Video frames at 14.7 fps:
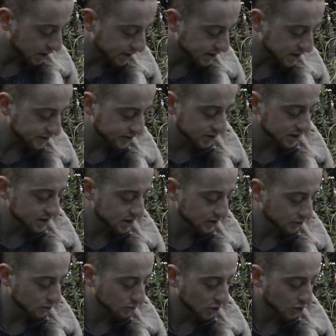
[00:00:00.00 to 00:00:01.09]
and definitely
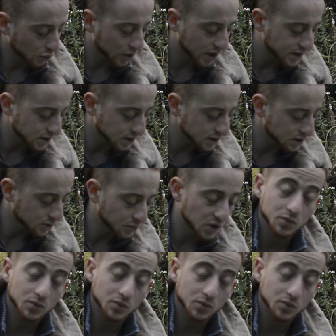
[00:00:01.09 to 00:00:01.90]
several moderators and